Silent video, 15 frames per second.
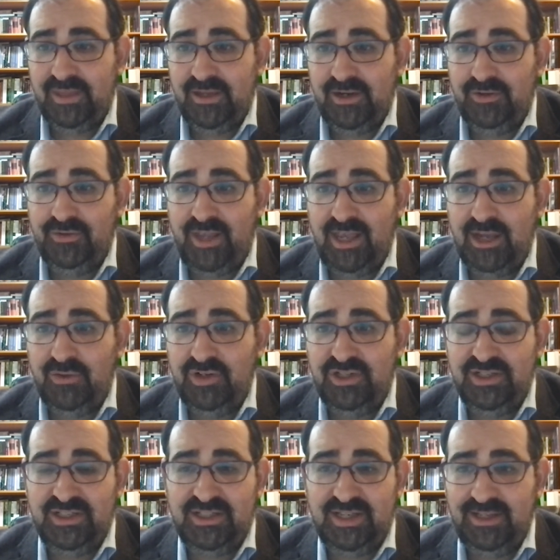you know
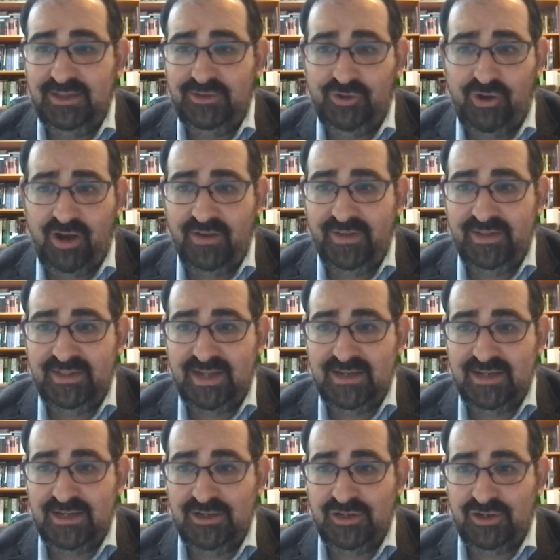language in state law that's
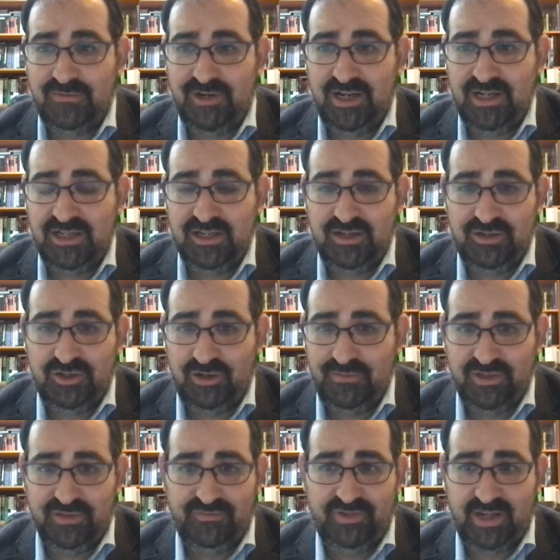anti-discrimination in
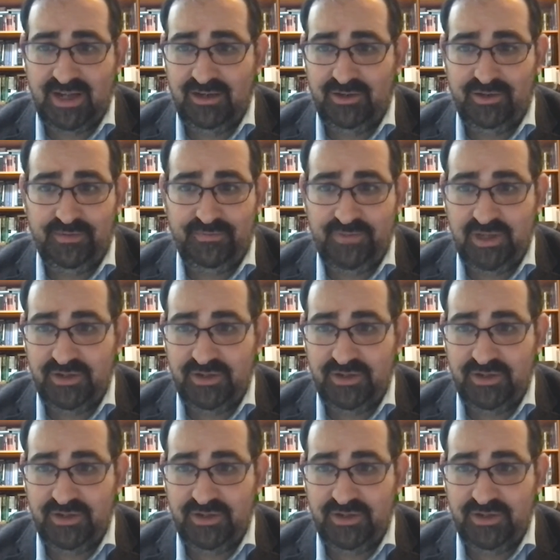terms of title